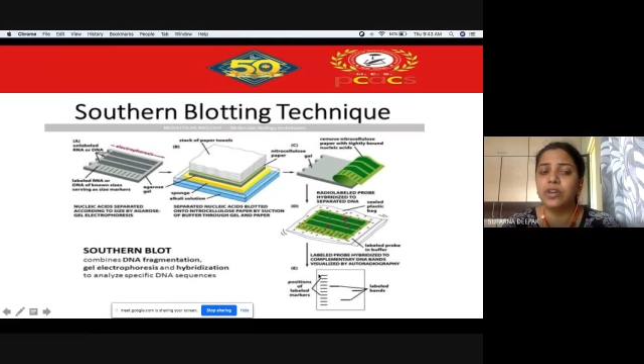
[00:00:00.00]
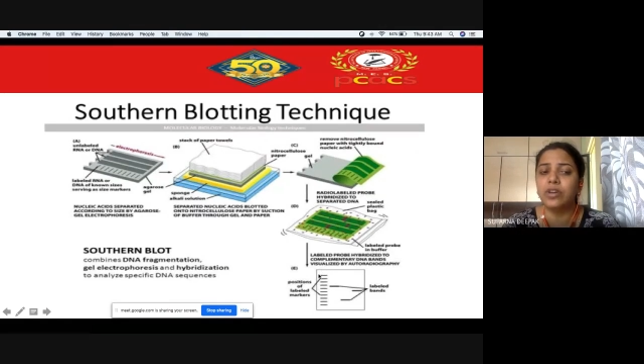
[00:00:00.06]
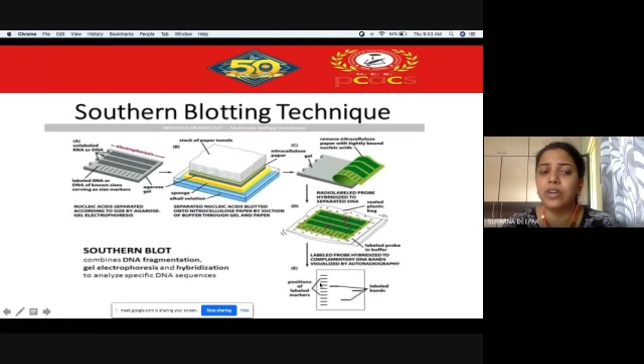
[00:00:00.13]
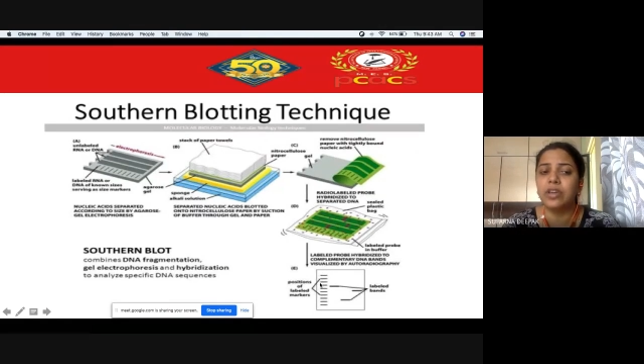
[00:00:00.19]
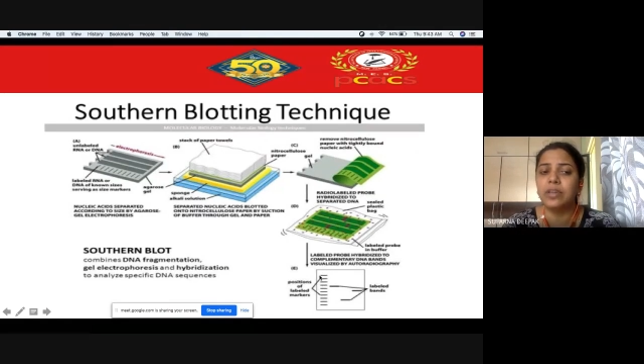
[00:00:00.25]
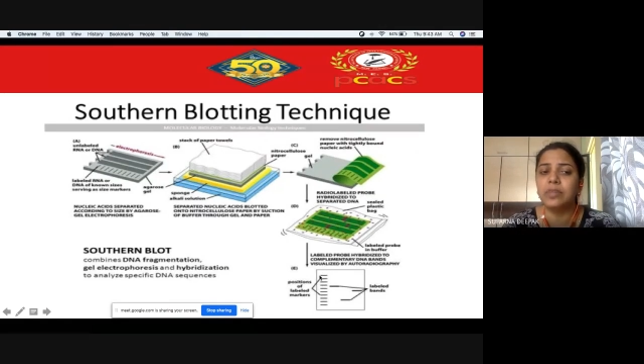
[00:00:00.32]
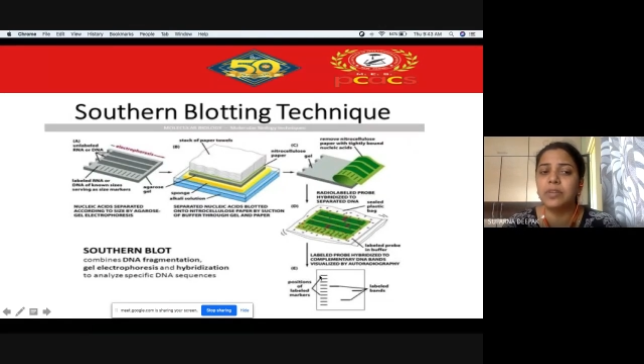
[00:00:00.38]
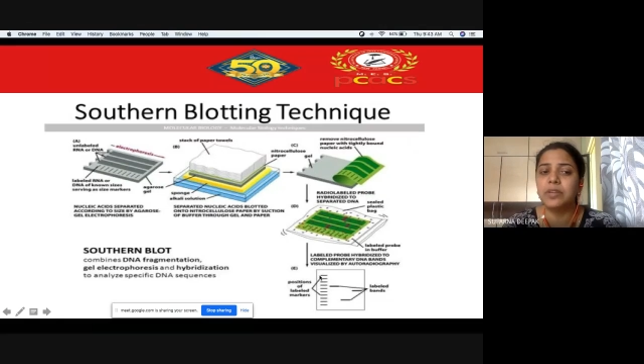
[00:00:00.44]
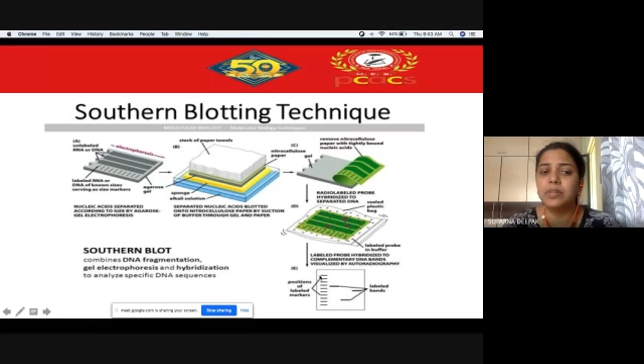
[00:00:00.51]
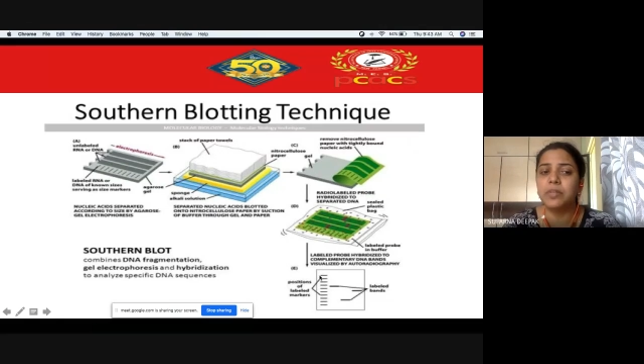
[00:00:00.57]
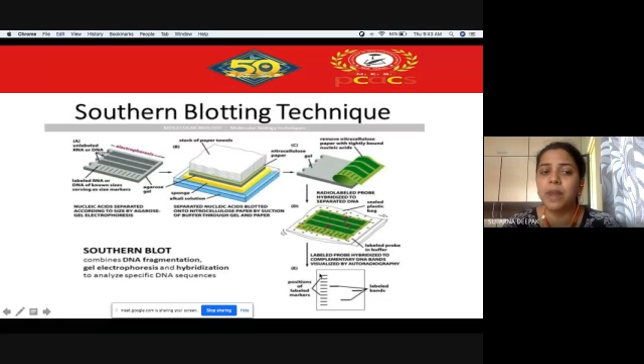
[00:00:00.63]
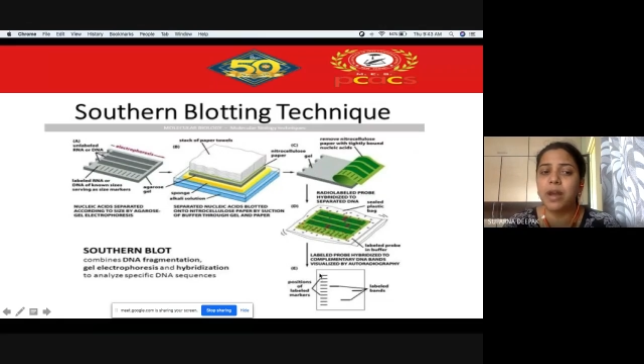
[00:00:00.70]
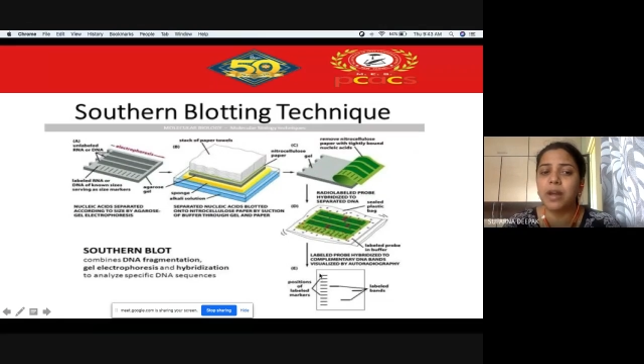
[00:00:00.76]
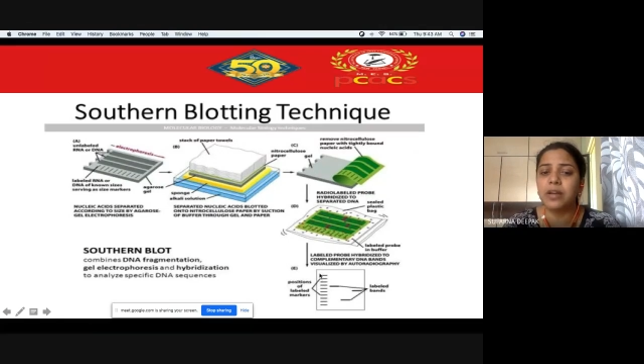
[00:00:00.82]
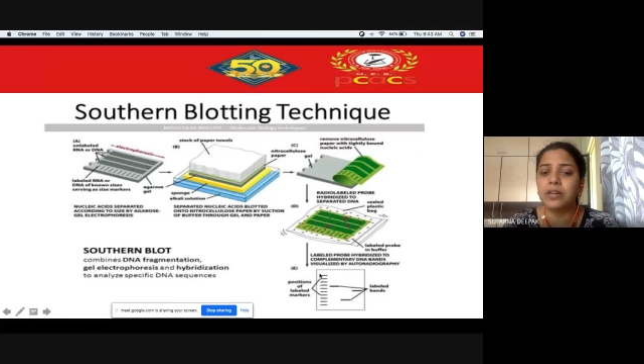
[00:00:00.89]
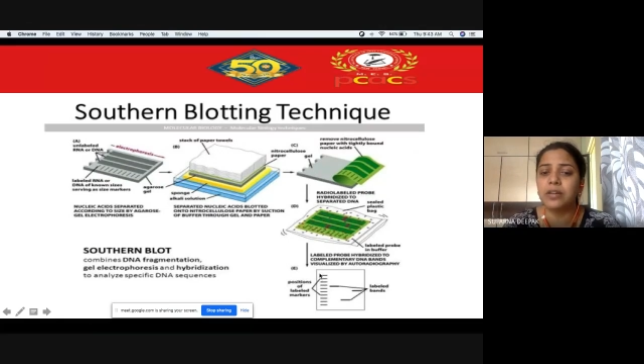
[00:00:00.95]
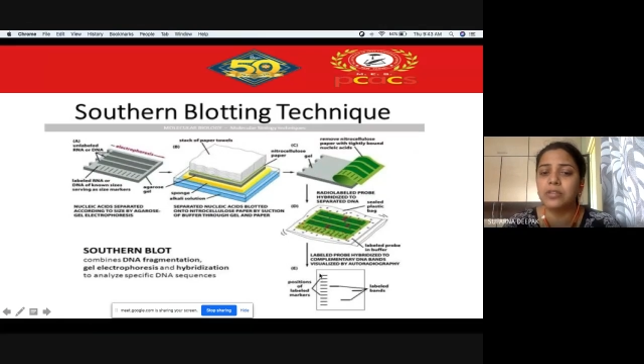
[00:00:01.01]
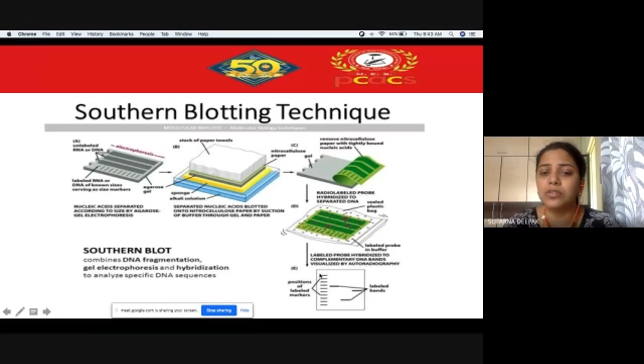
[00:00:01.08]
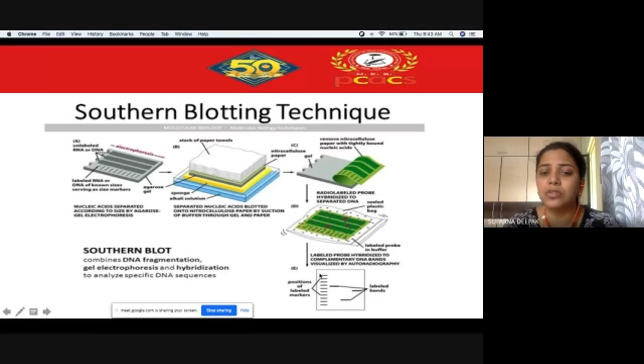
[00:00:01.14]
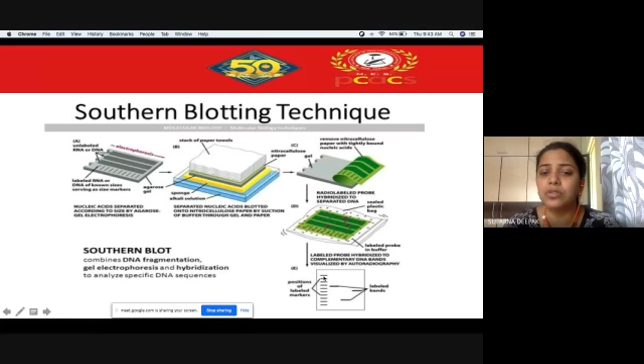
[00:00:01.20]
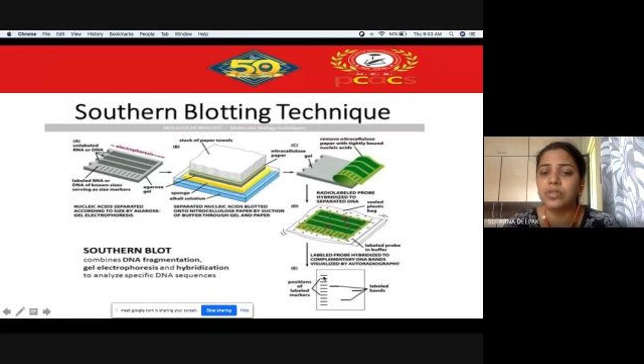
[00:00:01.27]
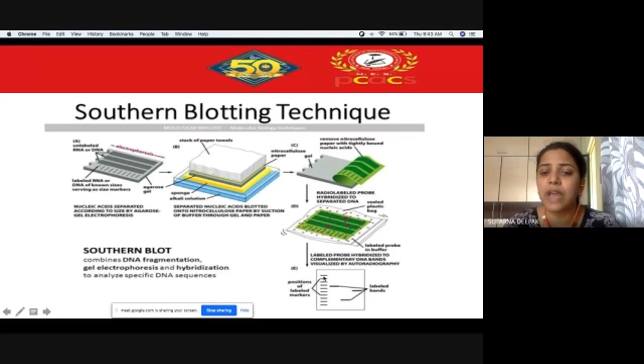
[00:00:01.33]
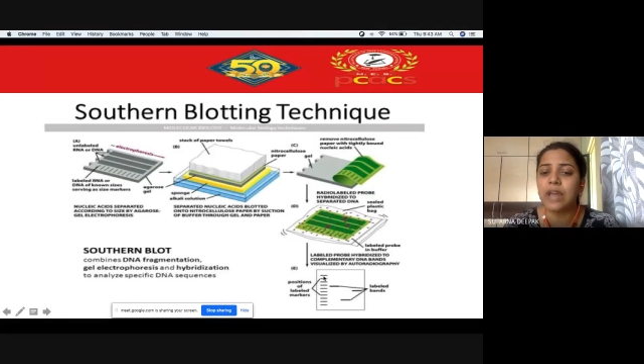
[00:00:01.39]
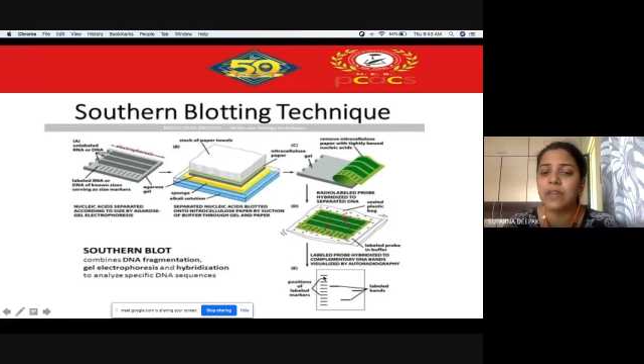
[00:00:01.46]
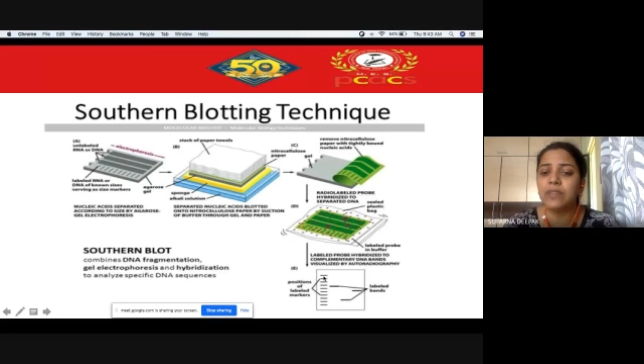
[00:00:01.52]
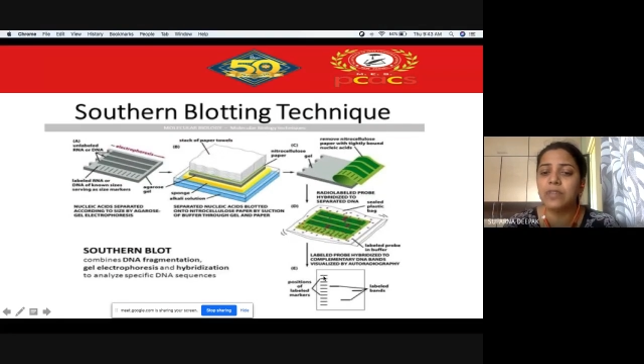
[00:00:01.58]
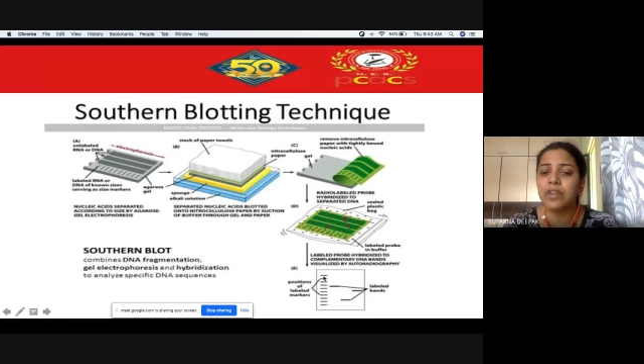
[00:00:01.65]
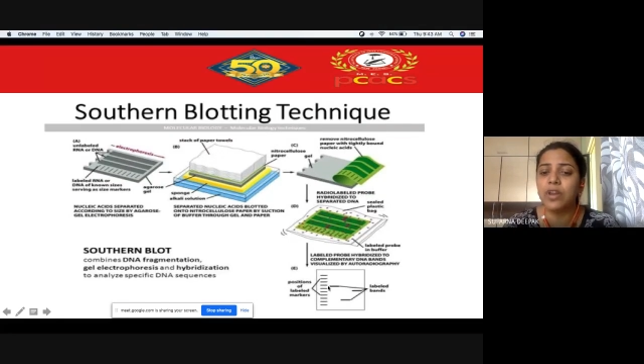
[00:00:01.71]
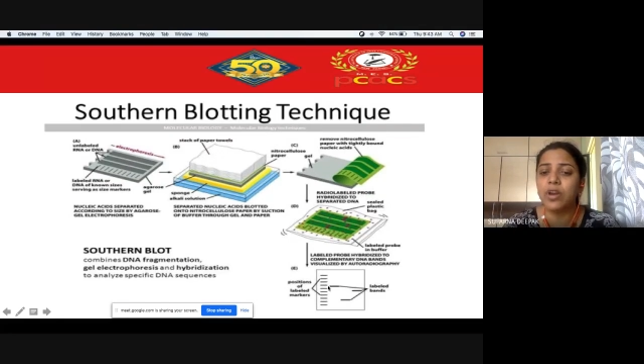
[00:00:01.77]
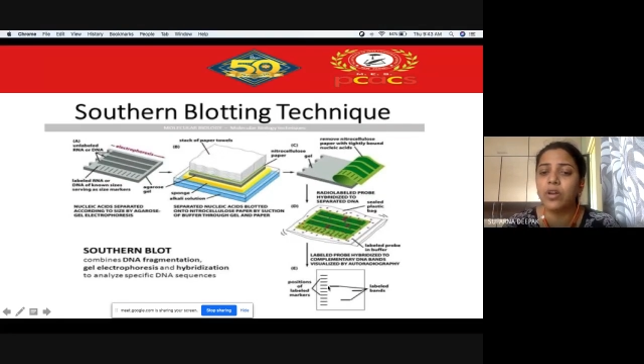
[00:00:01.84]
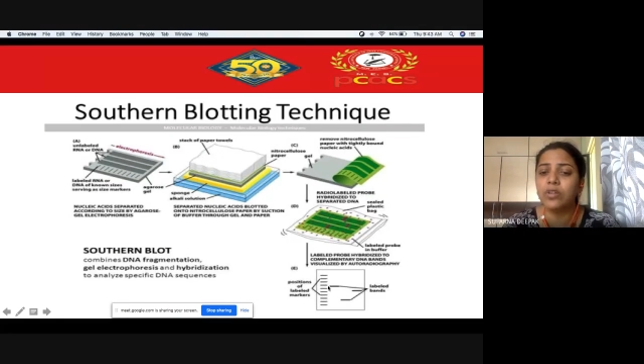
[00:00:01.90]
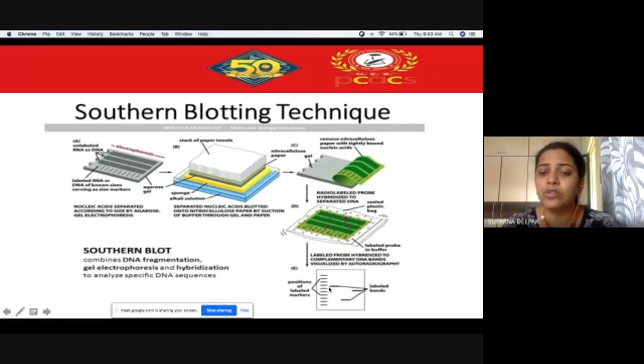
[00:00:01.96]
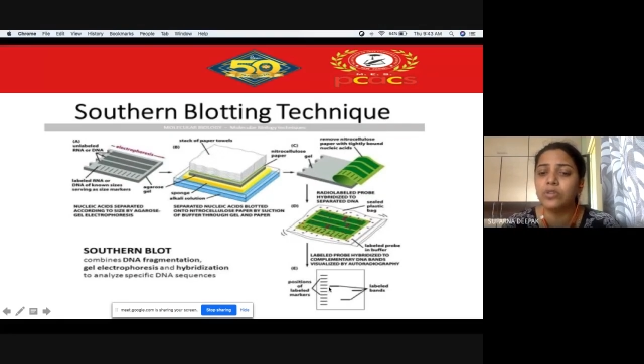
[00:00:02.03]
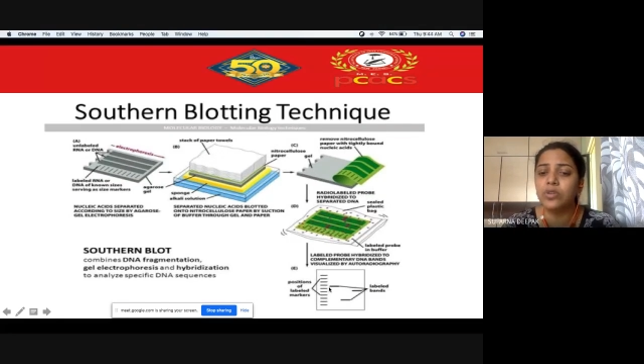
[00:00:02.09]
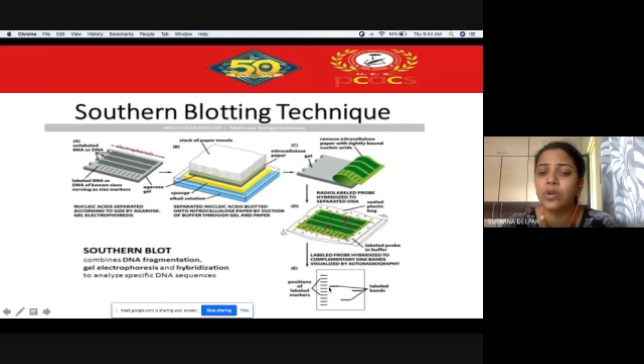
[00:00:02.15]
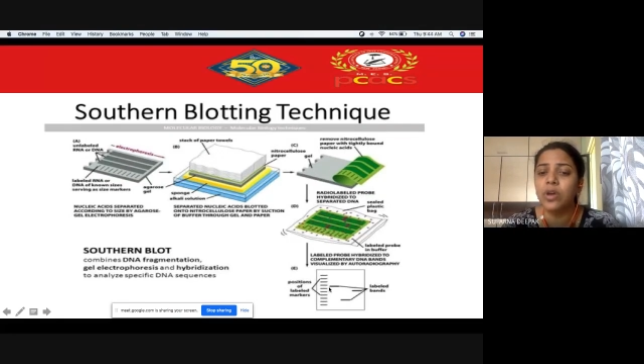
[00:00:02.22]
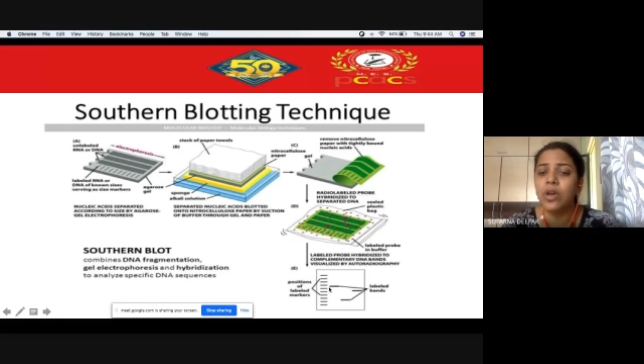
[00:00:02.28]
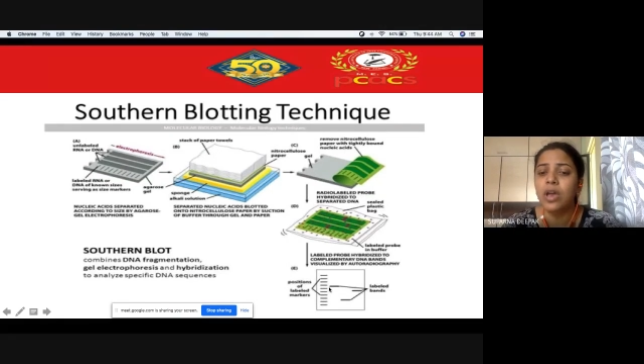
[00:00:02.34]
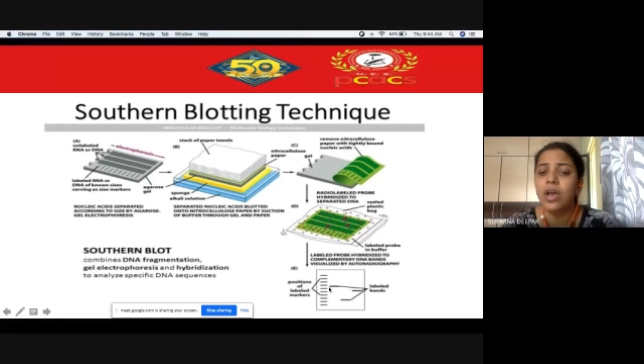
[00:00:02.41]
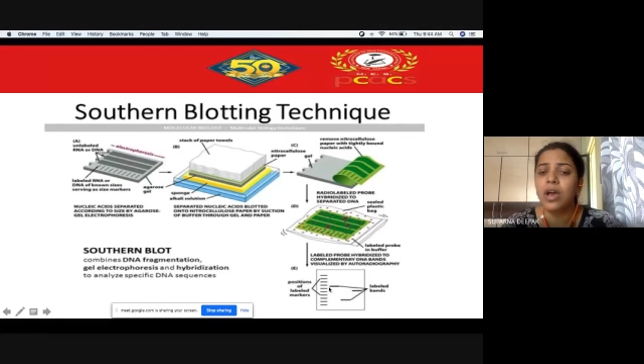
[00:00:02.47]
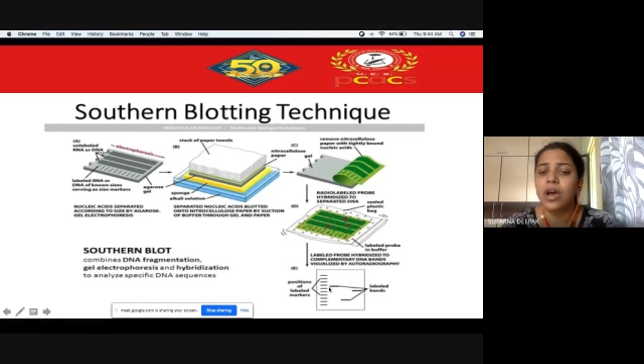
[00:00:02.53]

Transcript: Your labeled marker. So that will also